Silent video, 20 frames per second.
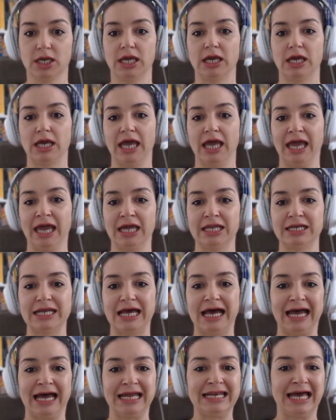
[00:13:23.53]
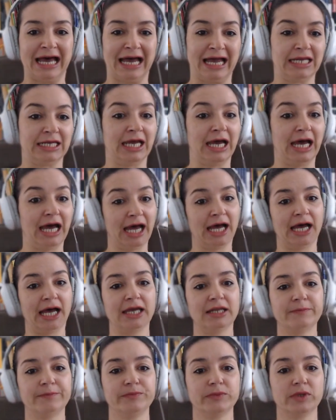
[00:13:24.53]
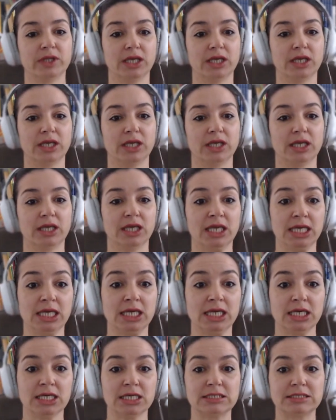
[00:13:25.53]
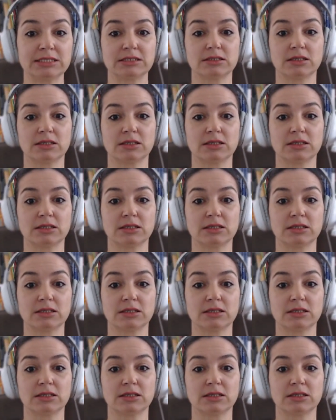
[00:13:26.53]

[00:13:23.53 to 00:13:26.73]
and ein is